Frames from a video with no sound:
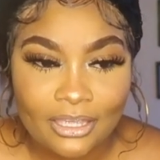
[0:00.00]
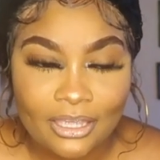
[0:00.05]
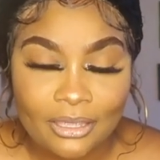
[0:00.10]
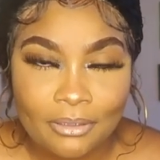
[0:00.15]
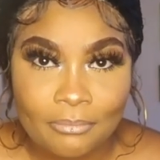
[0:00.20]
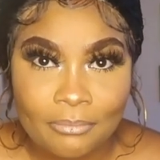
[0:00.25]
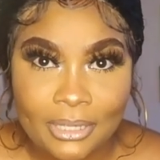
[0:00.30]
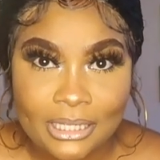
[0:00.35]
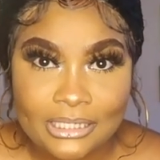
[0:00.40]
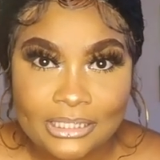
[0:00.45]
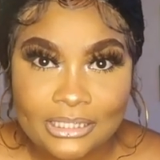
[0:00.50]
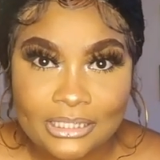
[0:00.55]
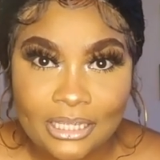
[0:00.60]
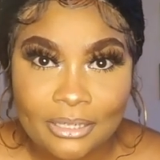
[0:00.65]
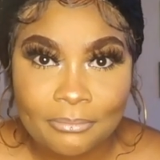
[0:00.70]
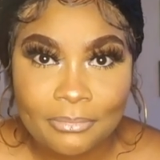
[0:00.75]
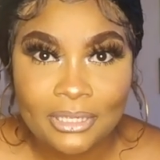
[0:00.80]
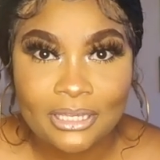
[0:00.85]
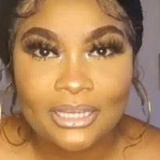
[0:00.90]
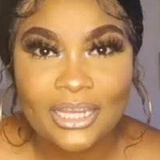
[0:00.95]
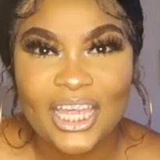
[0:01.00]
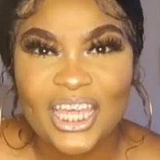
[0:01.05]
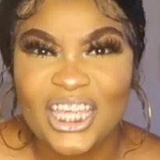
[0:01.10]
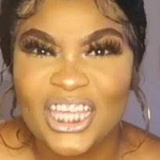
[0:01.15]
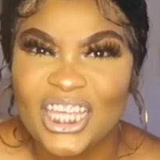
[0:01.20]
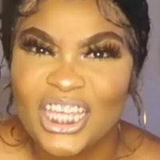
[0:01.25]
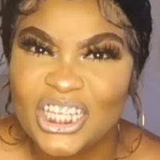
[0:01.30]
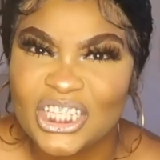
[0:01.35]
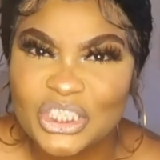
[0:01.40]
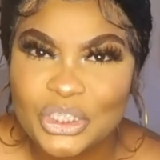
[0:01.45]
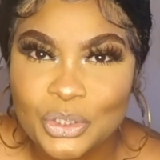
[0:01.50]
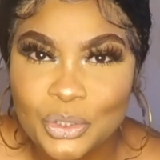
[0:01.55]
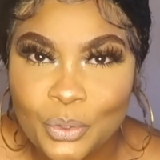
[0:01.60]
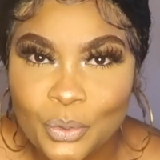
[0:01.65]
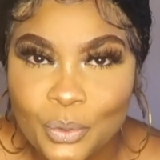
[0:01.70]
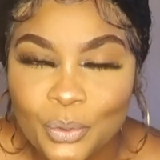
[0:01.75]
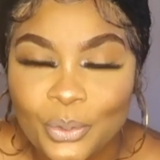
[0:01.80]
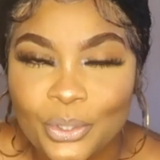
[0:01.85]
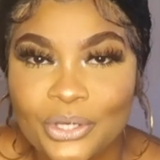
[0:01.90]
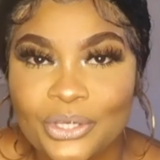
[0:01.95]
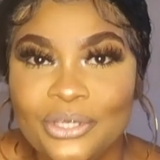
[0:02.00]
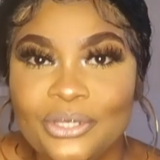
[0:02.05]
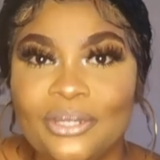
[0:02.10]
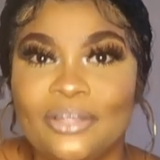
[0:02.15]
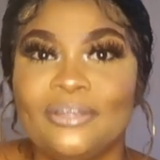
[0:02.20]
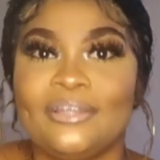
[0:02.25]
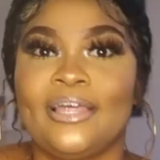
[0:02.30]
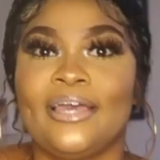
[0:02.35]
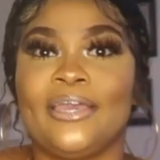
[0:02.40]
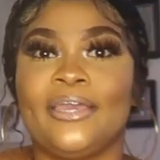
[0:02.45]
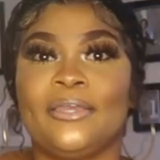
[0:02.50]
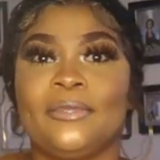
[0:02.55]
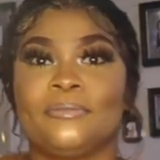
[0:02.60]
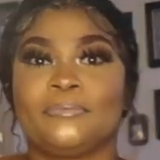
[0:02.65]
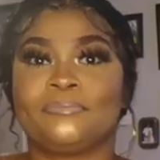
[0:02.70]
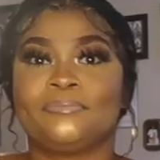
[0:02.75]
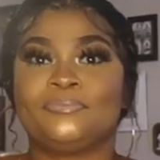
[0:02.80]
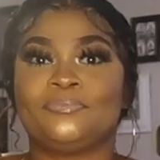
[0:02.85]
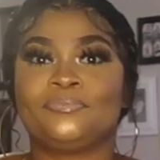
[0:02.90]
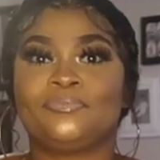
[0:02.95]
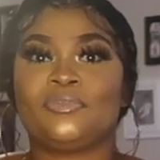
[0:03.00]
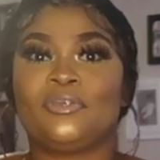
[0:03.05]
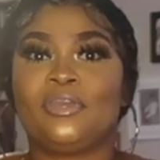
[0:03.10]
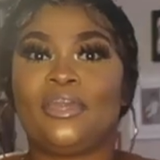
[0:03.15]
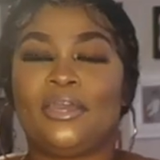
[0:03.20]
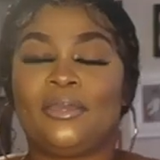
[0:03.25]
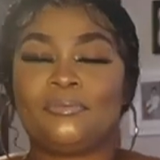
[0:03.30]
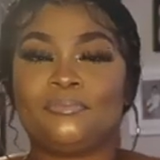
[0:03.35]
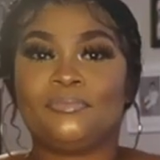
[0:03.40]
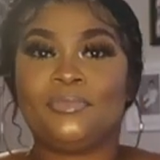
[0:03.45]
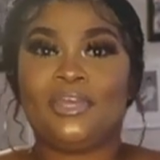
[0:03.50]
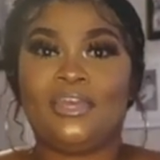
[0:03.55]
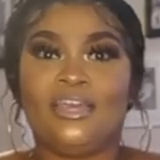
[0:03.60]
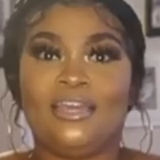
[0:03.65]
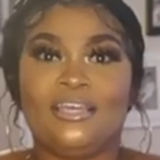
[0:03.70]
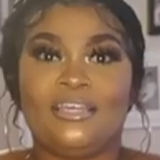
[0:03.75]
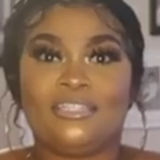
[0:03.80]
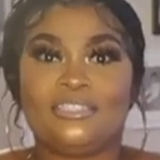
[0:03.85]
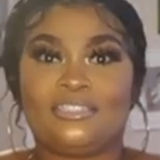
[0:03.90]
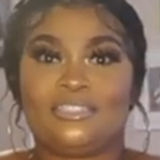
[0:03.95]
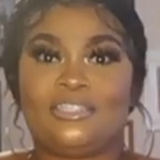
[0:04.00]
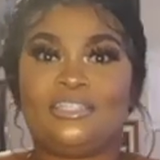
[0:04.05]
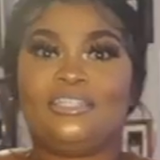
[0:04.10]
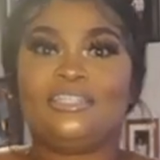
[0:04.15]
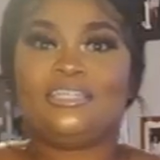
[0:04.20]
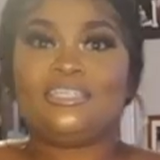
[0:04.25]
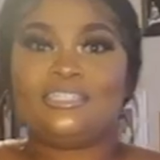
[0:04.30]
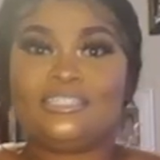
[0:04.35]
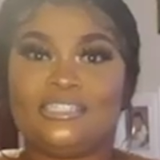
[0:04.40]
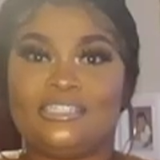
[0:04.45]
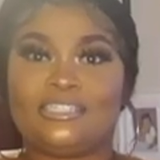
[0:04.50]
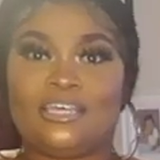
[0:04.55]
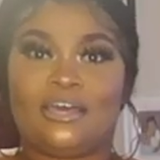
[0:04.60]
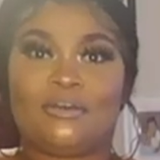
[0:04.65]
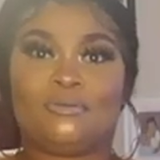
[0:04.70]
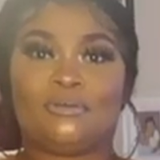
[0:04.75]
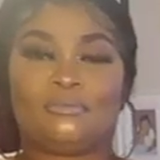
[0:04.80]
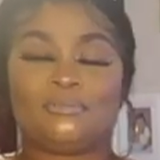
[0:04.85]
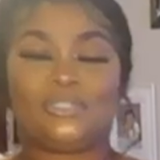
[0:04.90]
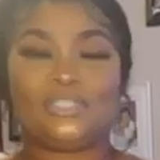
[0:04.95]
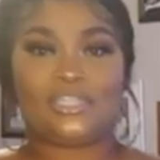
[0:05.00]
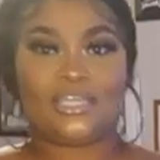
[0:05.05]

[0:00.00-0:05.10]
get my stomach, like, contoured, you know, like, okay, see, this is how I'm